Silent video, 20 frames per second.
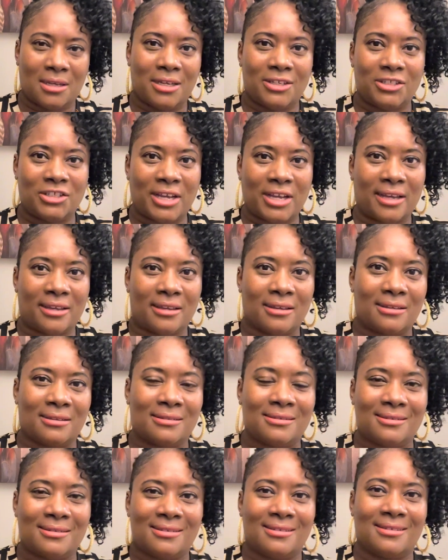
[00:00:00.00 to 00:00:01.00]
jacket
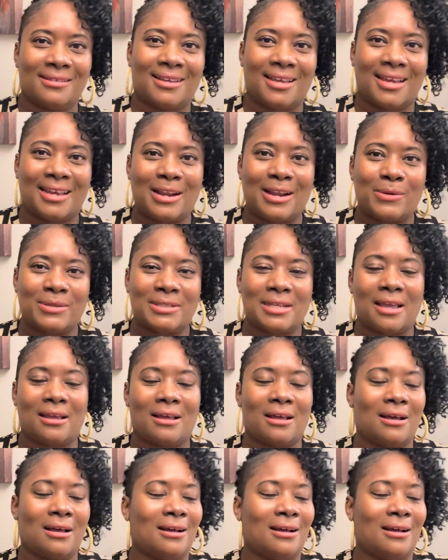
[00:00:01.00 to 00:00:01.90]
and I was like,